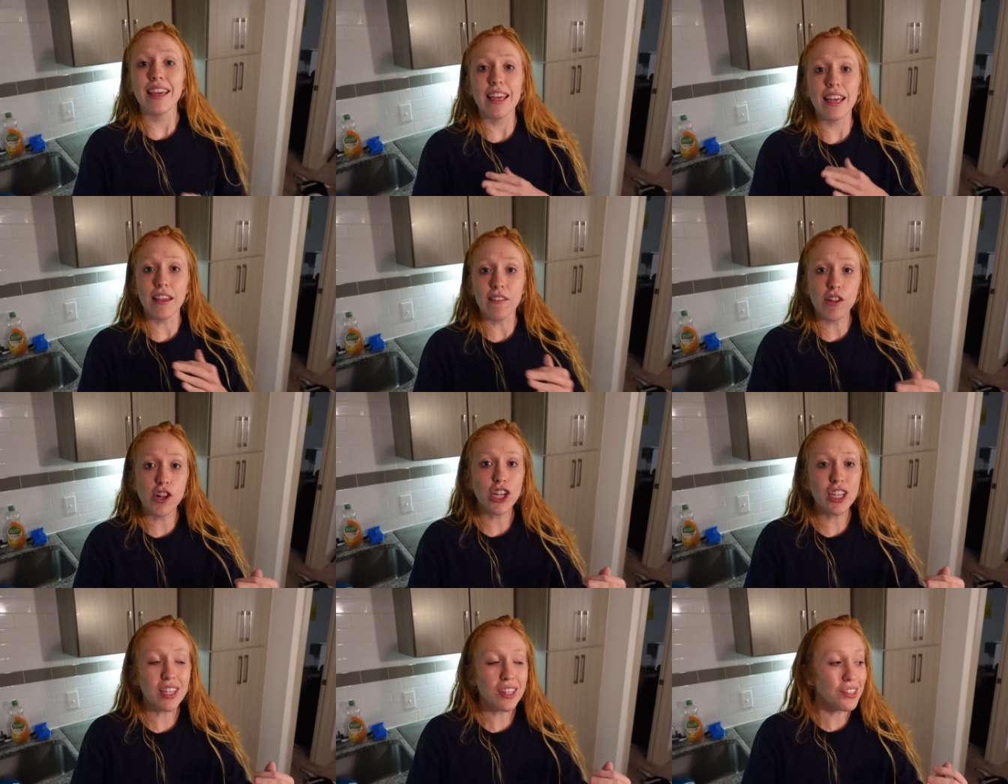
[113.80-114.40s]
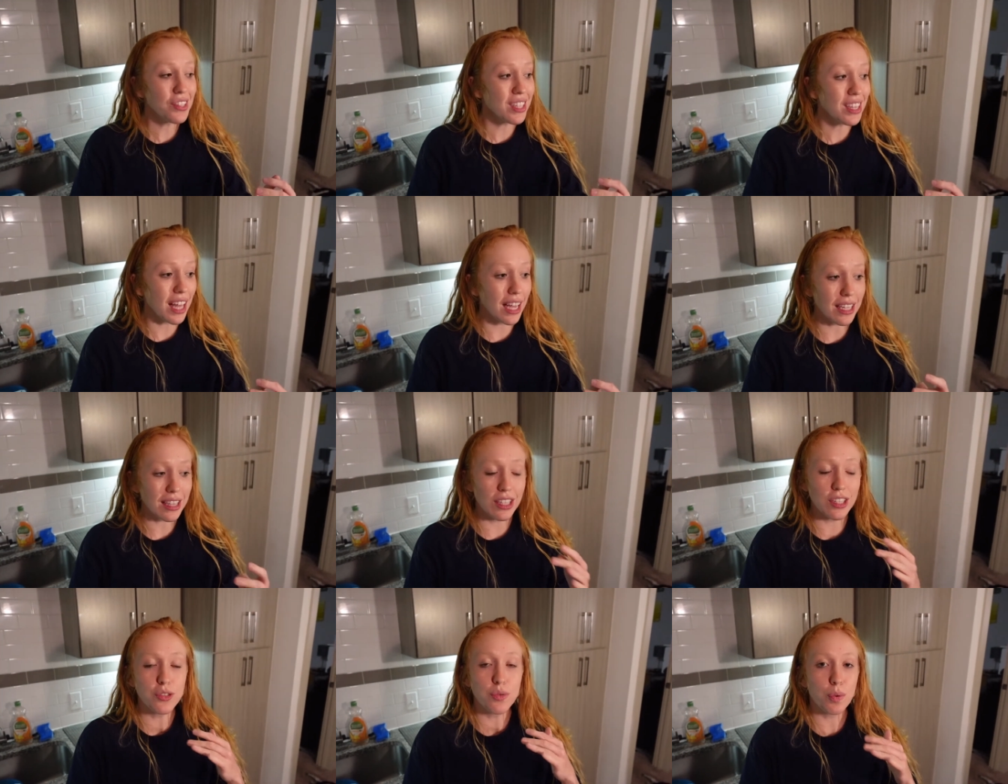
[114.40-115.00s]
if she doesn't
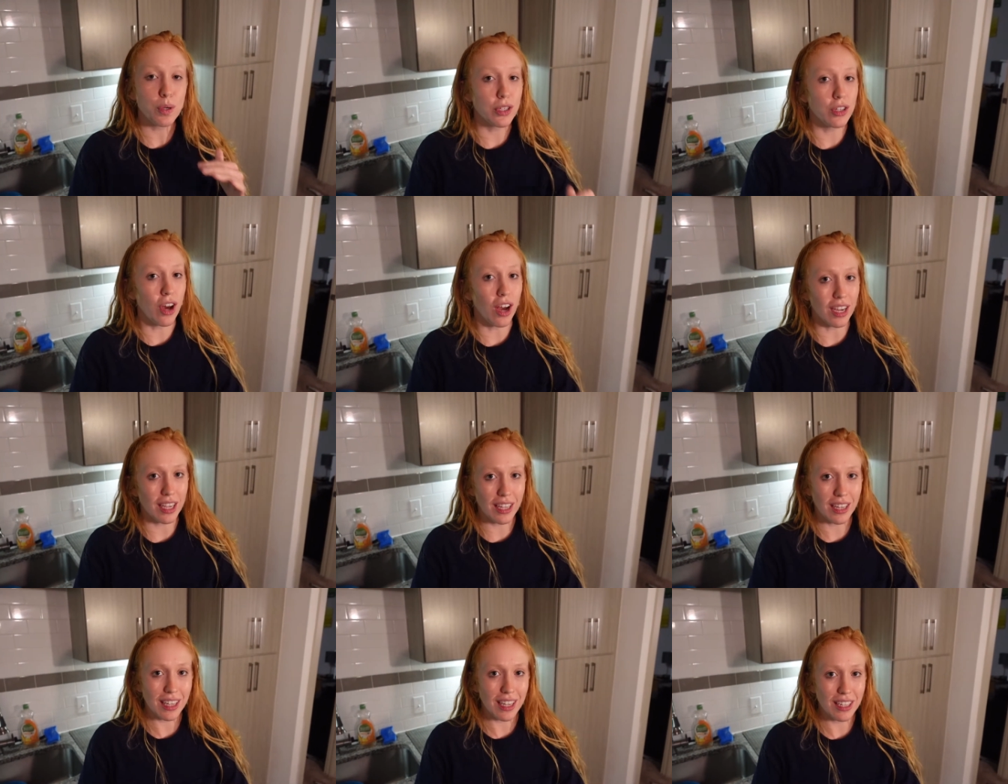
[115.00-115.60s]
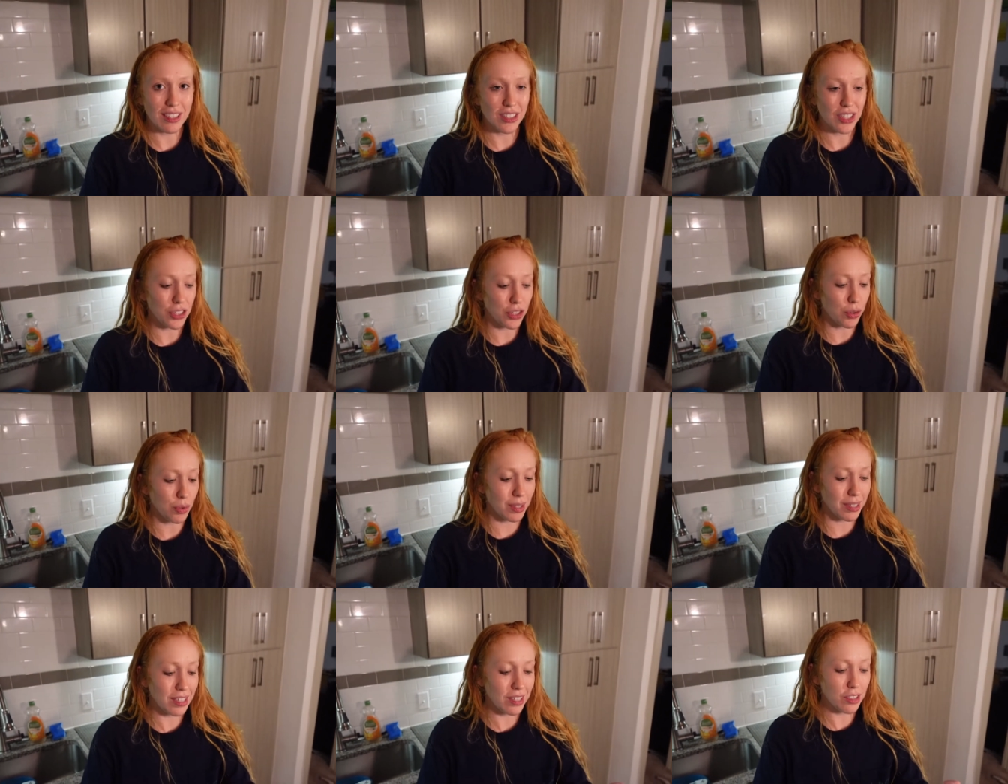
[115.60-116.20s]
like this, we're not going to continue
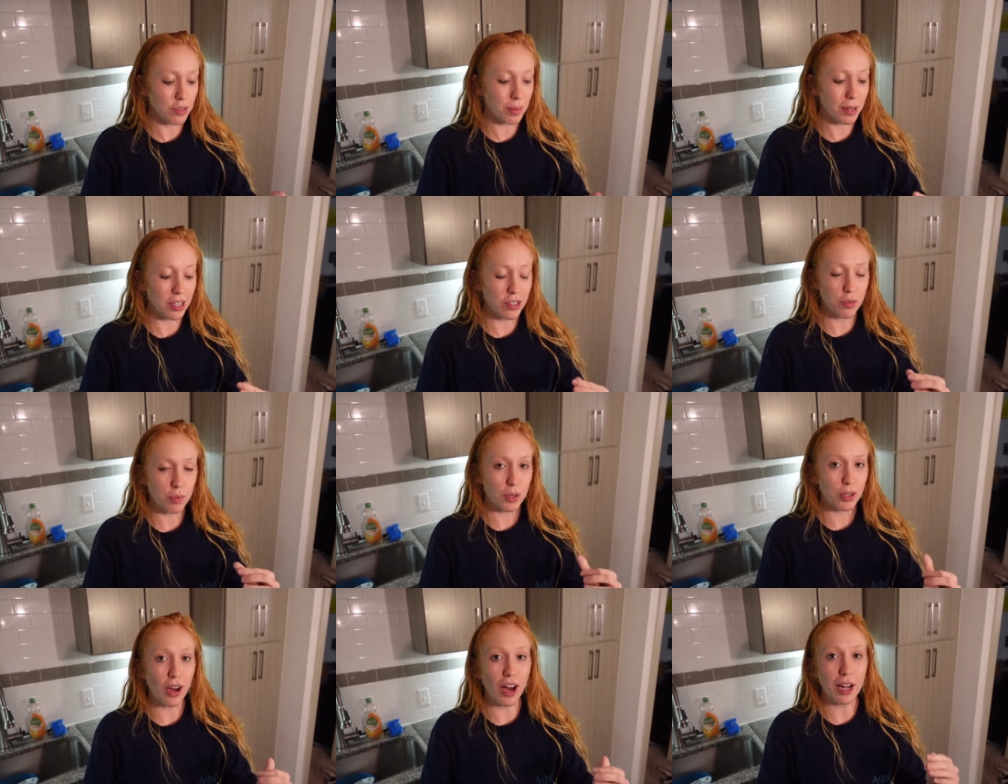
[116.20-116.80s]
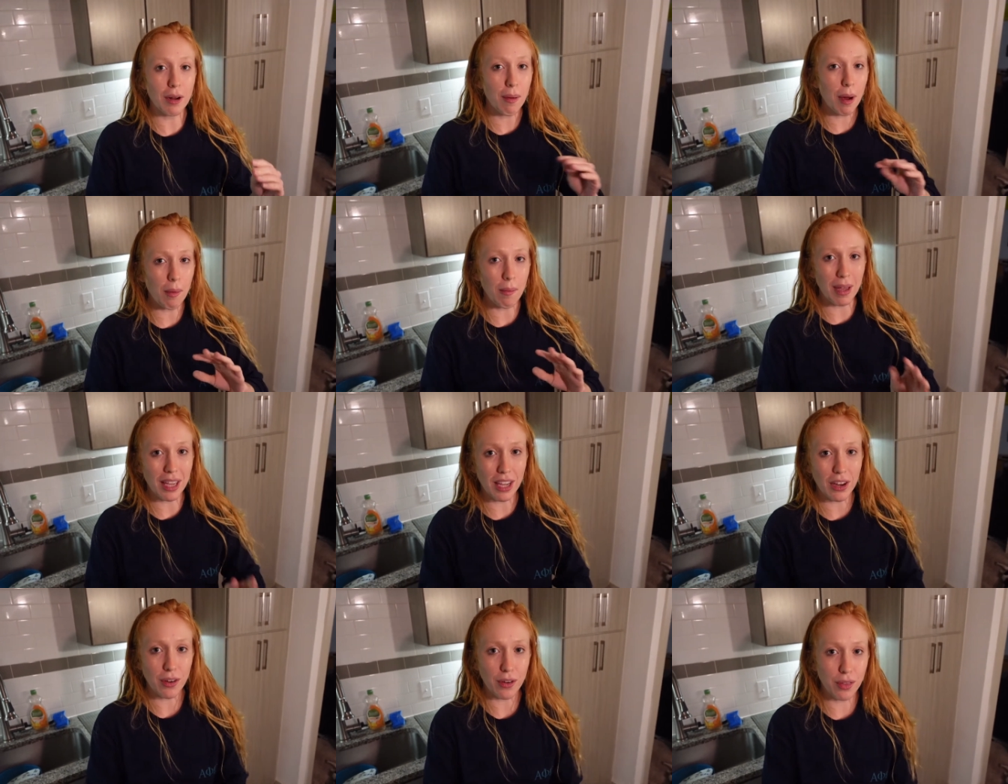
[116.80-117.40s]
with this because we're not about
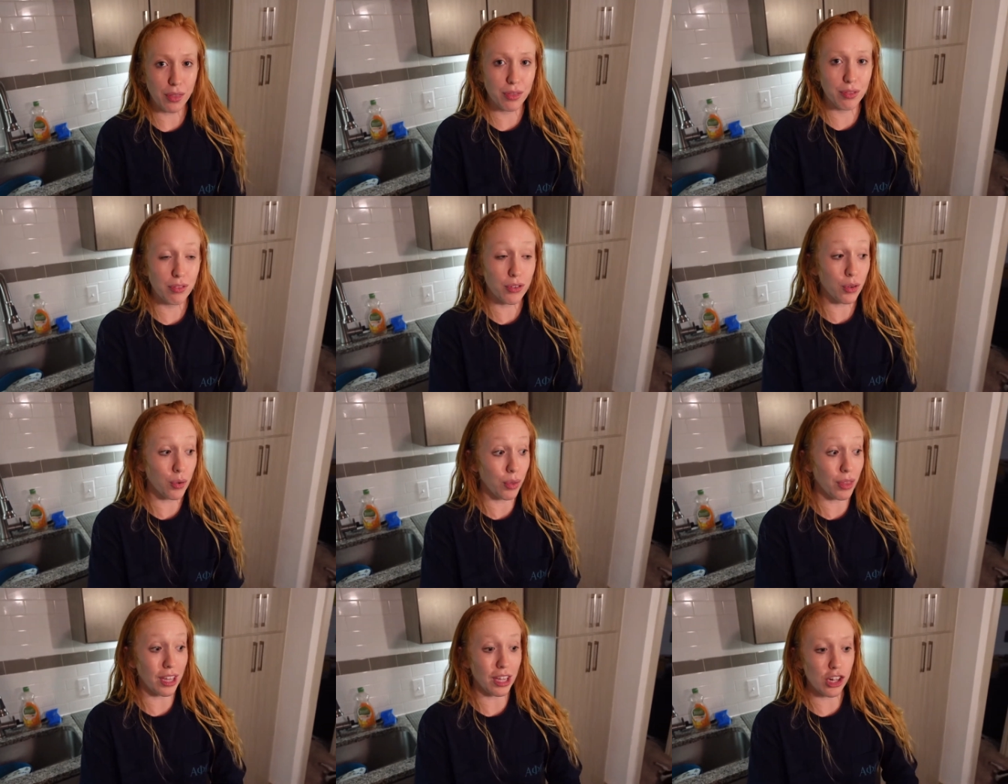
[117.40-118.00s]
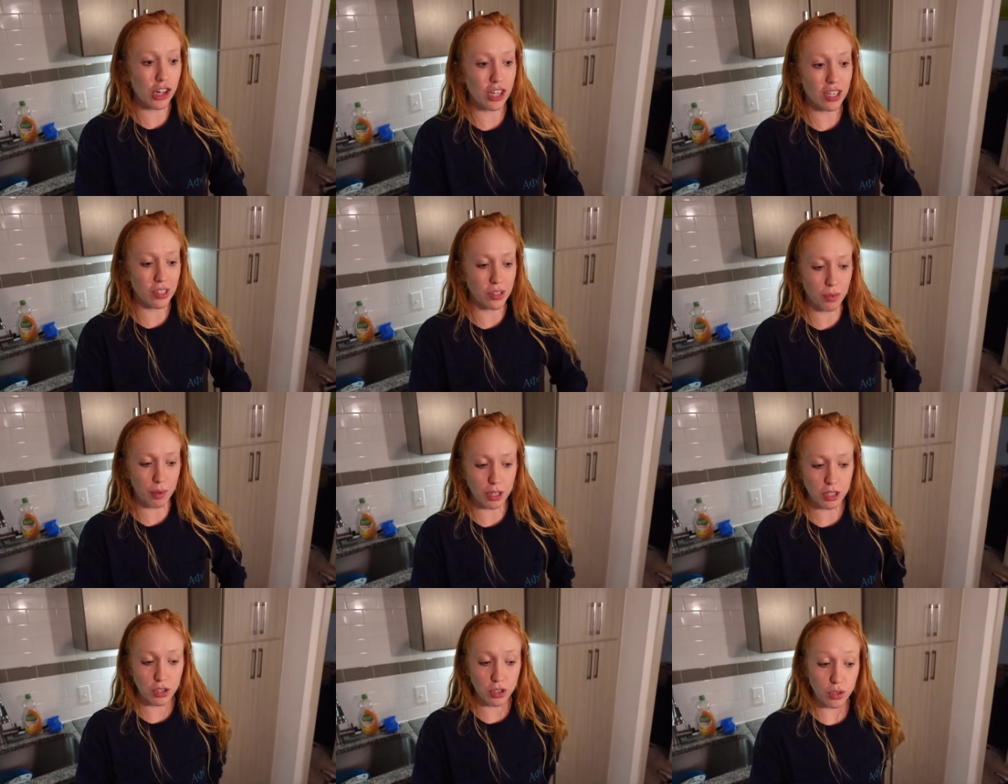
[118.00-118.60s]
making her do things she doesn't
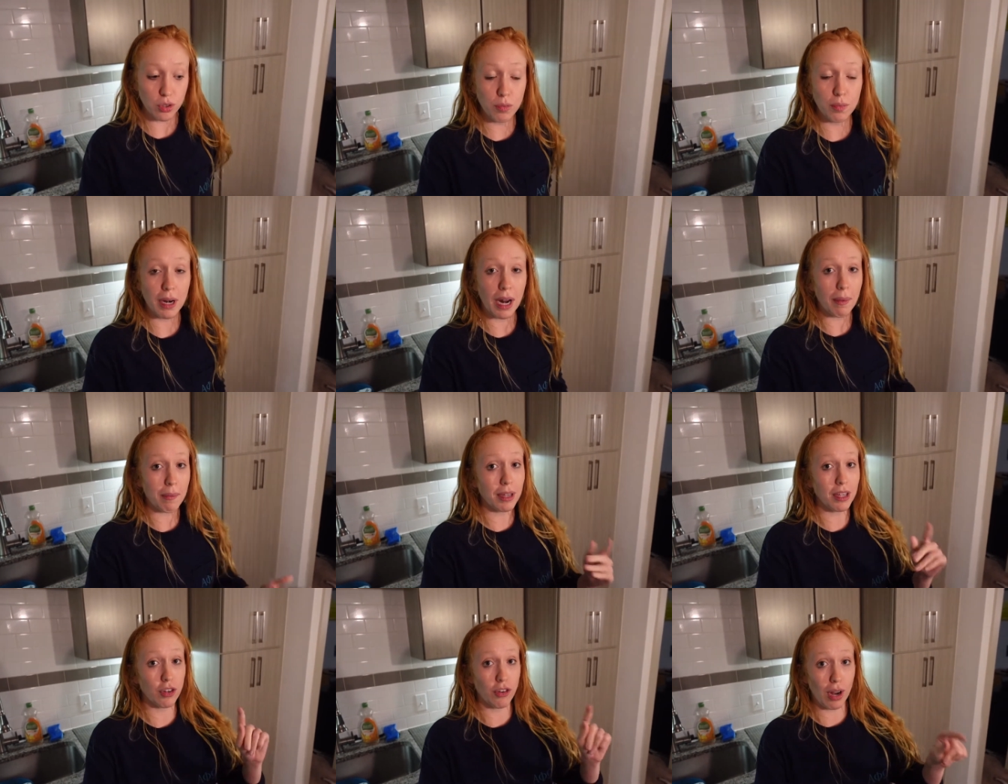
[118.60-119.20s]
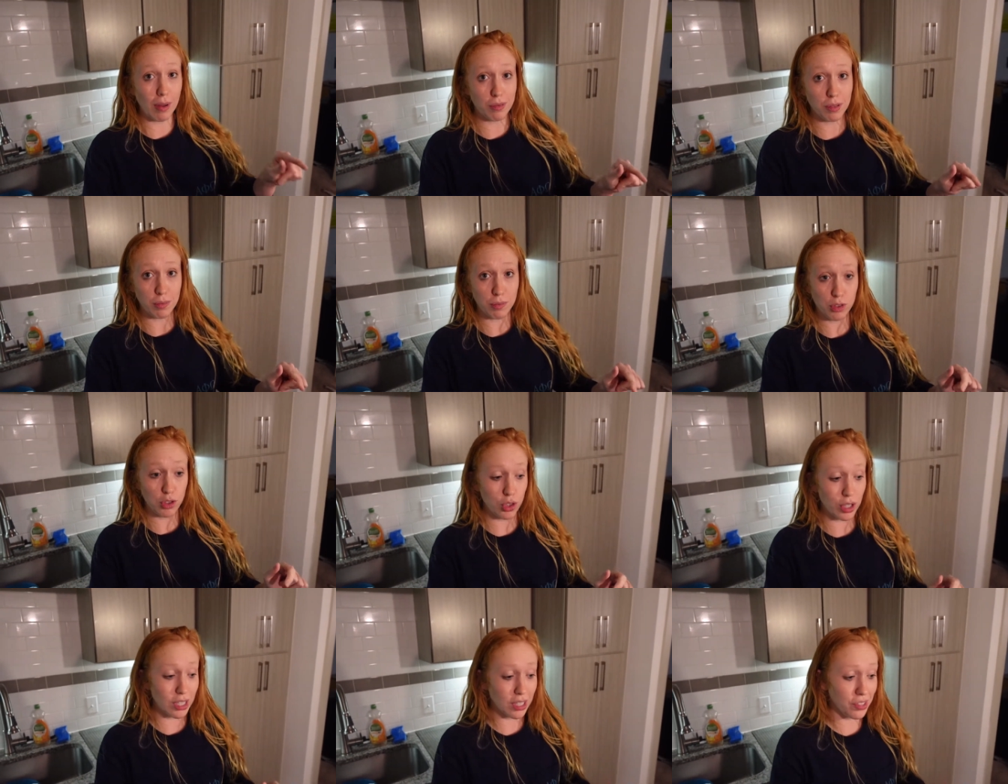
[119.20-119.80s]
want to do. But I'm going to grab some
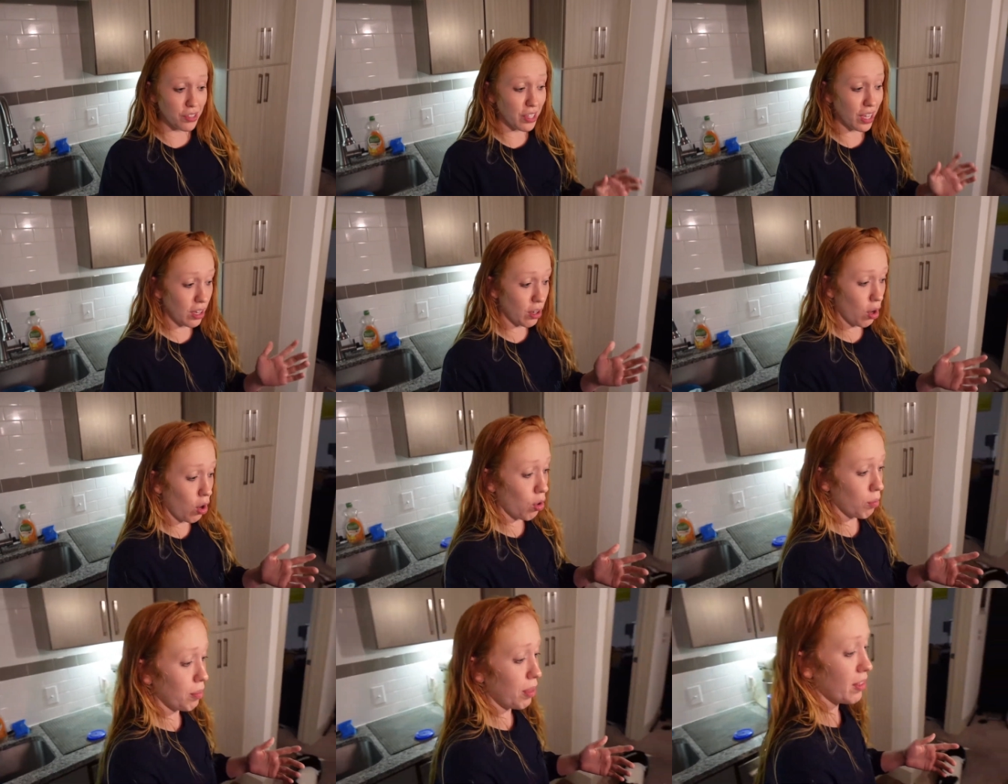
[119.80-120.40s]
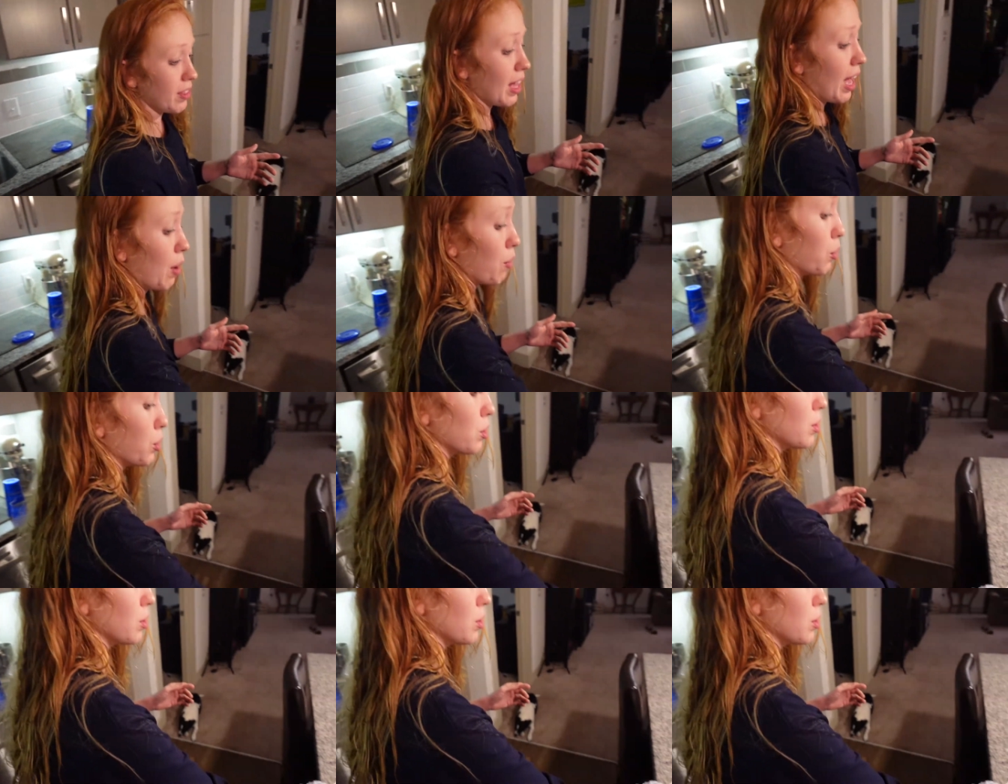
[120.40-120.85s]
treats and hope that that will,